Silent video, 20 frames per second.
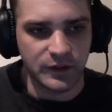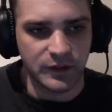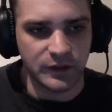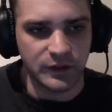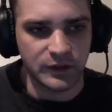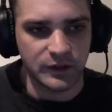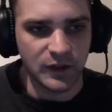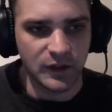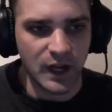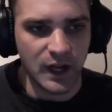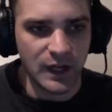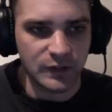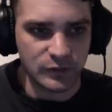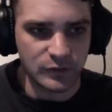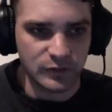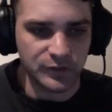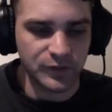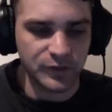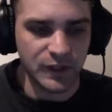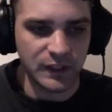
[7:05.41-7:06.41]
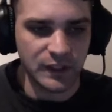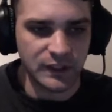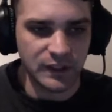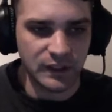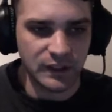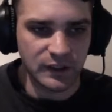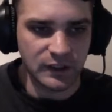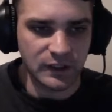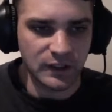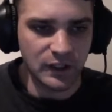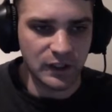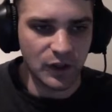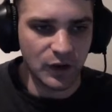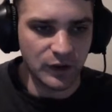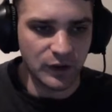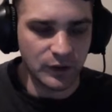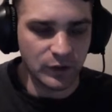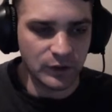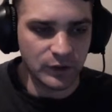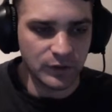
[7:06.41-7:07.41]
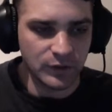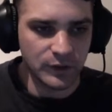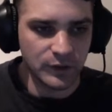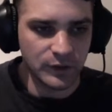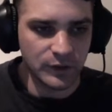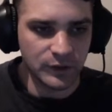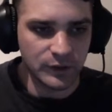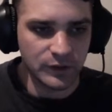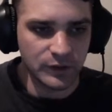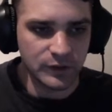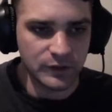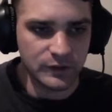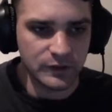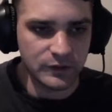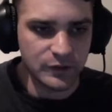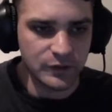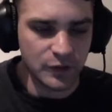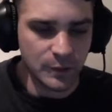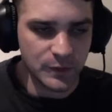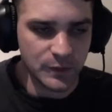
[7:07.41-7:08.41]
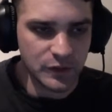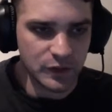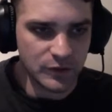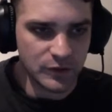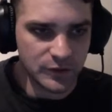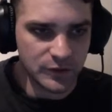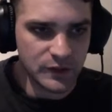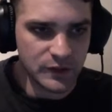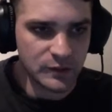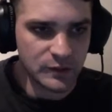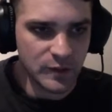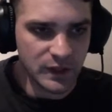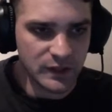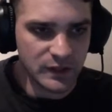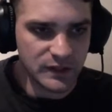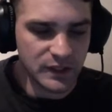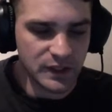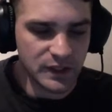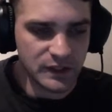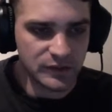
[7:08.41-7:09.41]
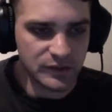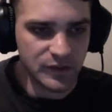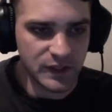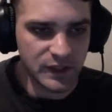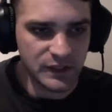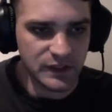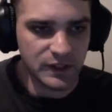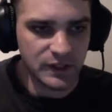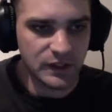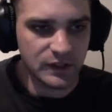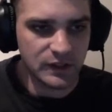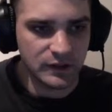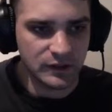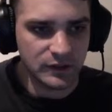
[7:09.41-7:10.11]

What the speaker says: the light is reflecting a lot off the top surfaces where the sun is facing it